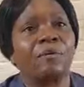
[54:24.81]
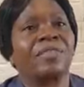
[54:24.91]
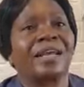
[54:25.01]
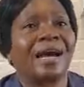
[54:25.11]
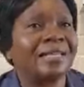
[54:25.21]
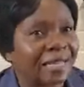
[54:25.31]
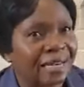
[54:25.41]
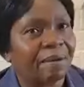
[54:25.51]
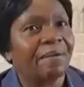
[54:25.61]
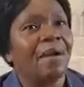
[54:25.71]
of the
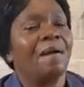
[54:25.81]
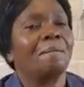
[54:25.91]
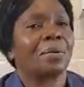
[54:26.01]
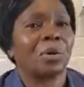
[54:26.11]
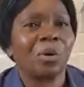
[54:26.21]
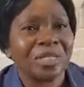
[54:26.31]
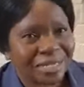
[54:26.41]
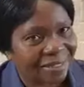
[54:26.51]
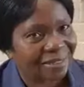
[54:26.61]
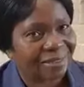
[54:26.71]
gathering
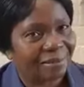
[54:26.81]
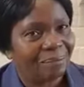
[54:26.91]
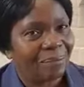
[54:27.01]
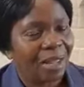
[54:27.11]
process,